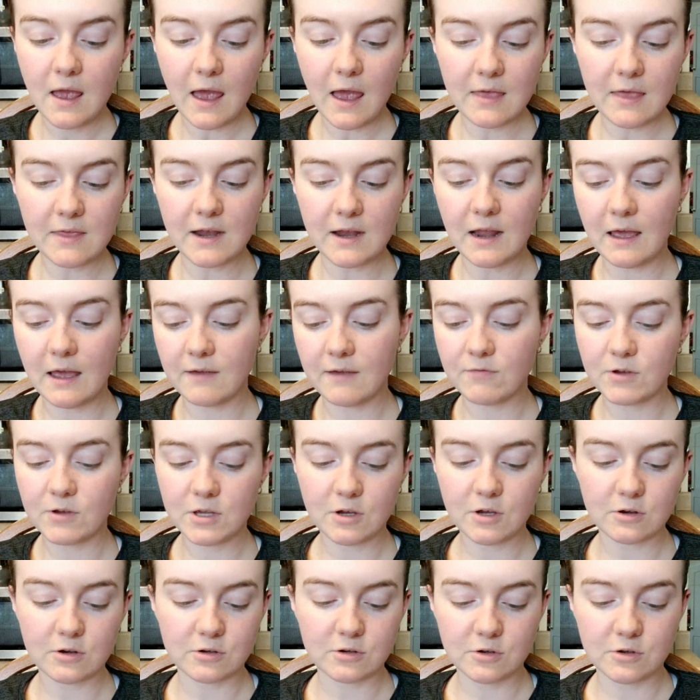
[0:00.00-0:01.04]
and then every
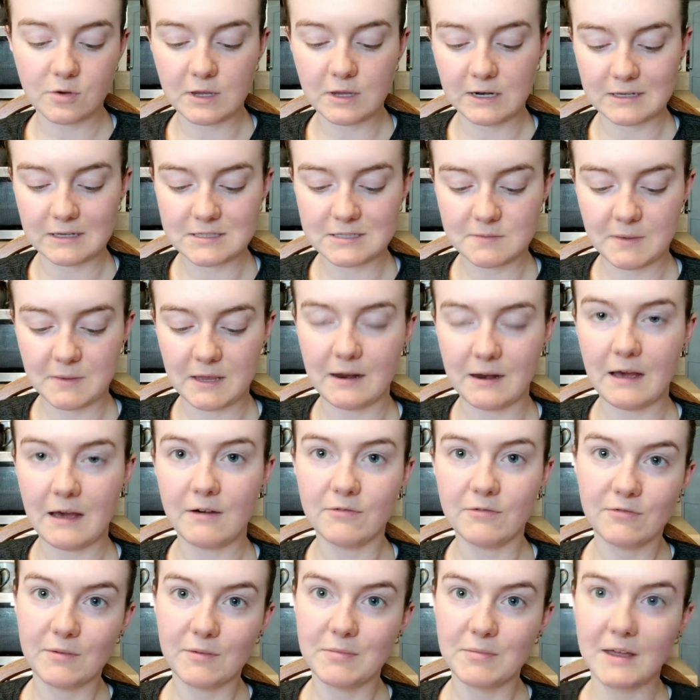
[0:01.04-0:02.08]
year you can expand
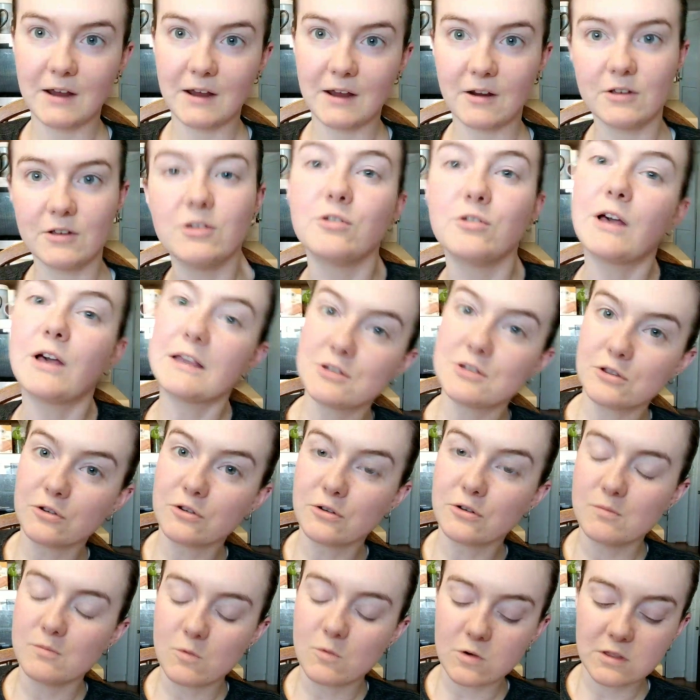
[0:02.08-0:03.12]
out from there, and you get to
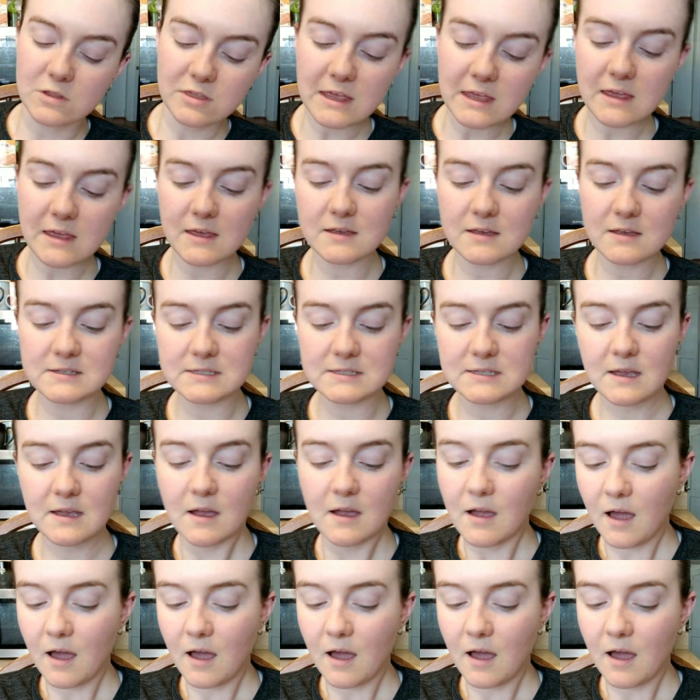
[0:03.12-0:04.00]
learn more things,